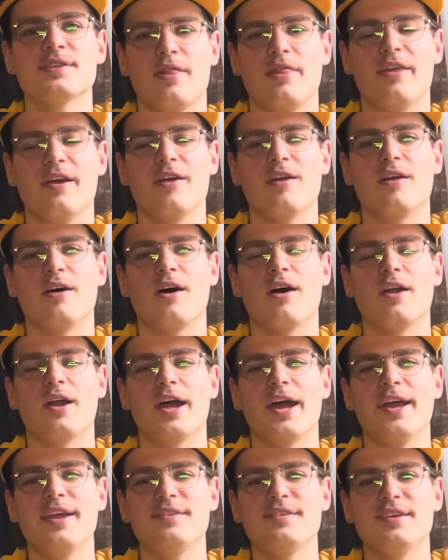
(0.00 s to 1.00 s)
There are
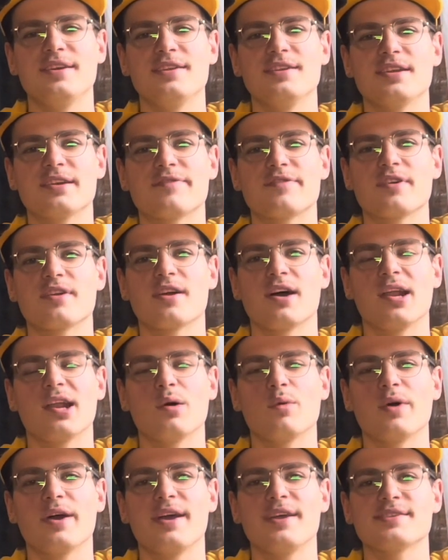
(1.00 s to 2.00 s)
18 different
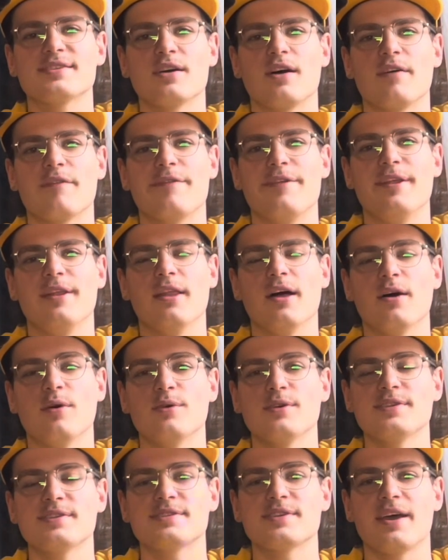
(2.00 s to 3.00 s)
colorways of the
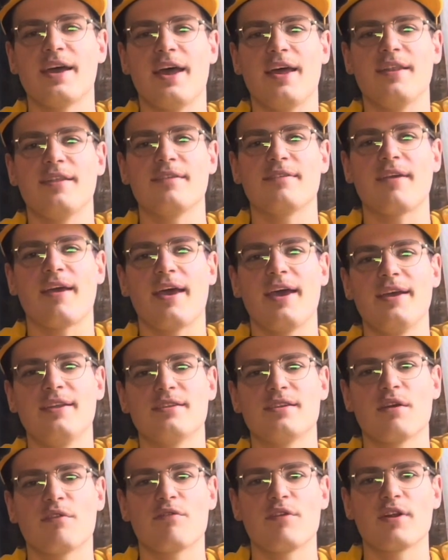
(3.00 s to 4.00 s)
lows and
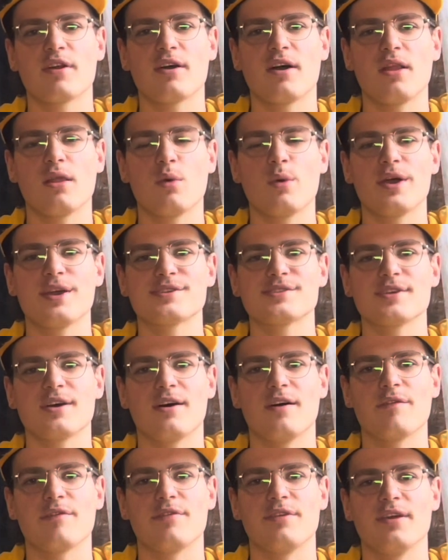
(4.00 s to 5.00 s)
8 different colorways
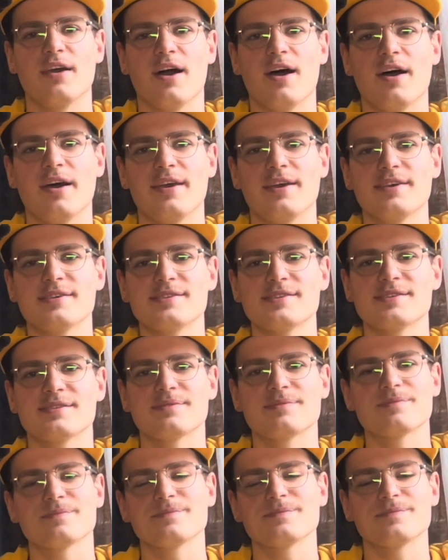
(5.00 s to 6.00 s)
of the highs.
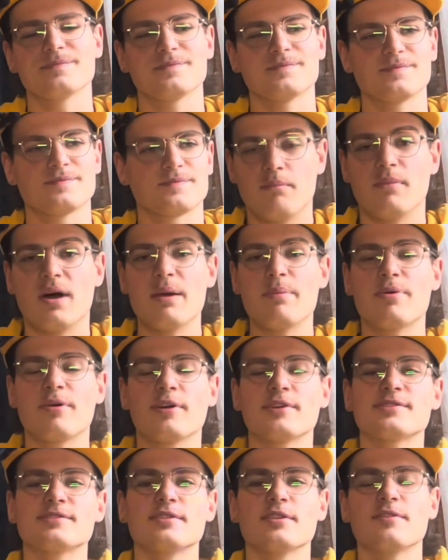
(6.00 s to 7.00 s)
My
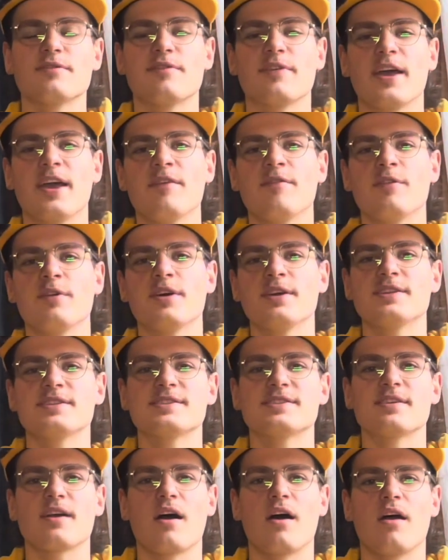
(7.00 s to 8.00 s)
personal
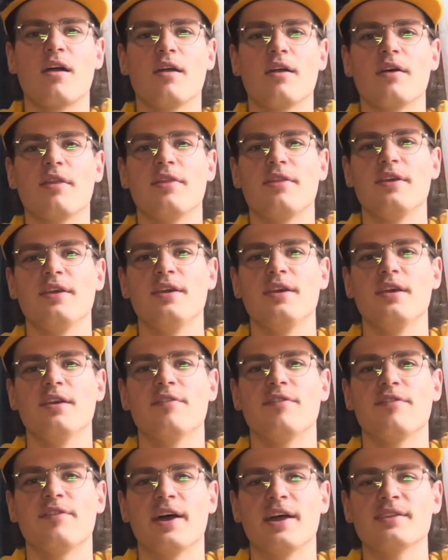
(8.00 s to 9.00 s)
favorites are the
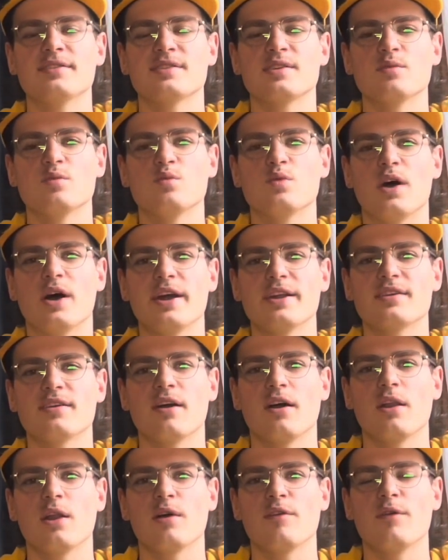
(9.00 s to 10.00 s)
Phantom White
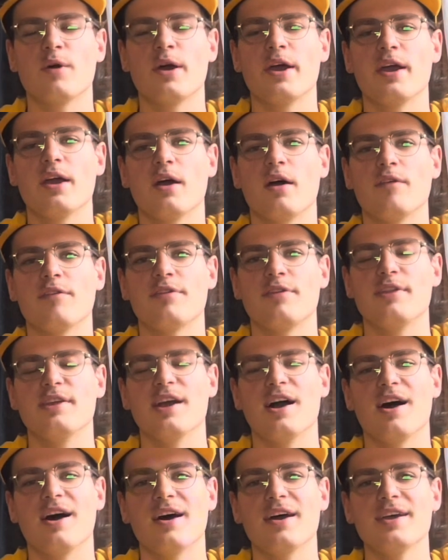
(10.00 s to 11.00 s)
colorway of the
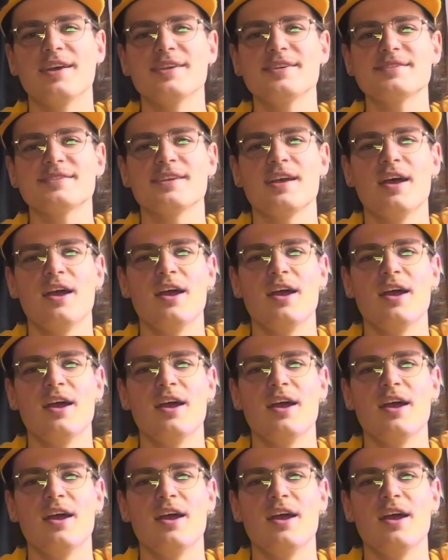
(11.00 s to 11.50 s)
highs.